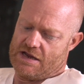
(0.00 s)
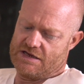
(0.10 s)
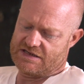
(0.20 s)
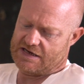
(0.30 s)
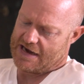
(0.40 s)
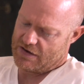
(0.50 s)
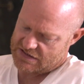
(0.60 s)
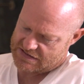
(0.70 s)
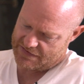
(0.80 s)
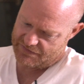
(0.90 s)
is the
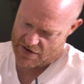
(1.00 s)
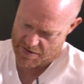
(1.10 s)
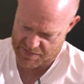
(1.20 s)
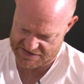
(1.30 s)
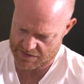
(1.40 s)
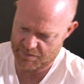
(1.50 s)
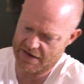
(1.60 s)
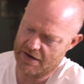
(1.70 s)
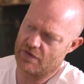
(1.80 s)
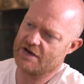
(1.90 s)
characters have very busy
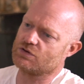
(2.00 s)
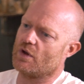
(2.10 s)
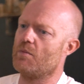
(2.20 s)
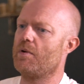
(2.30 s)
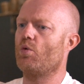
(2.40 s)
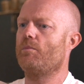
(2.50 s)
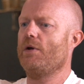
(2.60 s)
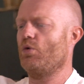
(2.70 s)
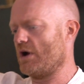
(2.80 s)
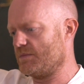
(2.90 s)
periods, or they
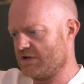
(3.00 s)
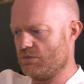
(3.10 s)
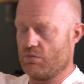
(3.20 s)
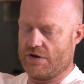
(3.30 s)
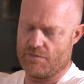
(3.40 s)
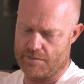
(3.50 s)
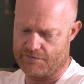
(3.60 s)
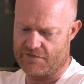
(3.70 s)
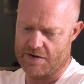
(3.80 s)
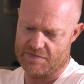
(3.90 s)
build up. So when you're
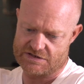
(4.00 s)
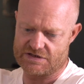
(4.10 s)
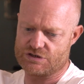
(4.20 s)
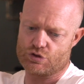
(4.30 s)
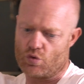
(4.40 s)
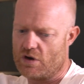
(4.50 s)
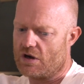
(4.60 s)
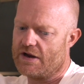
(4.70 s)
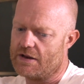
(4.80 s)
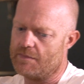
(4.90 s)
very busy in the
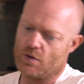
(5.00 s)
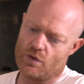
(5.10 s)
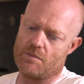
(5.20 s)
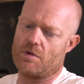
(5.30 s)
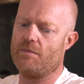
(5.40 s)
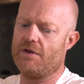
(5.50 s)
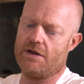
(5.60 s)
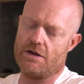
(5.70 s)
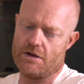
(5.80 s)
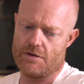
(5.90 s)
storyline, and the build up might
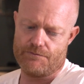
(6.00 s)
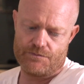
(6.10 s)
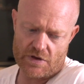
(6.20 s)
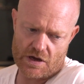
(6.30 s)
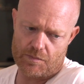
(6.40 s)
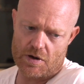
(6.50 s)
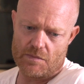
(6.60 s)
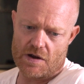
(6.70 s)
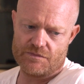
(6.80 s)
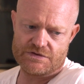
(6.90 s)
be a couple of
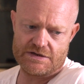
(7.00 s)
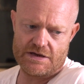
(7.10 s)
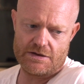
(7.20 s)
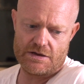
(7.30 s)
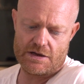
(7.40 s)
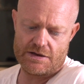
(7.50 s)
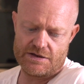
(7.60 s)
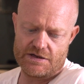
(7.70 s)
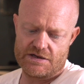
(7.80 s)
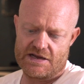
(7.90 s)
months, and then
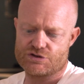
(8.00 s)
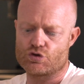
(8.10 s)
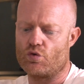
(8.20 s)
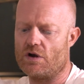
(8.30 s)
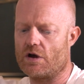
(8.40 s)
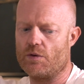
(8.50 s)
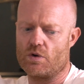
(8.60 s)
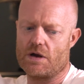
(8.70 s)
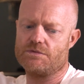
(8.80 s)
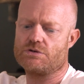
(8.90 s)
that storyline will
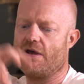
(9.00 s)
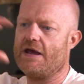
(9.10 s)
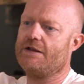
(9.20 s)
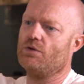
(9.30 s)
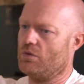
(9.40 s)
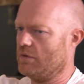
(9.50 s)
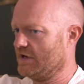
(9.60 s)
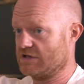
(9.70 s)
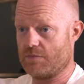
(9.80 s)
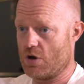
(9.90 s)
come to a head or
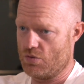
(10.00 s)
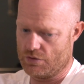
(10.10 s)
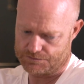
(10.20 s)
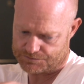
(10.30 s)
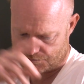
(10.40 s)
explode,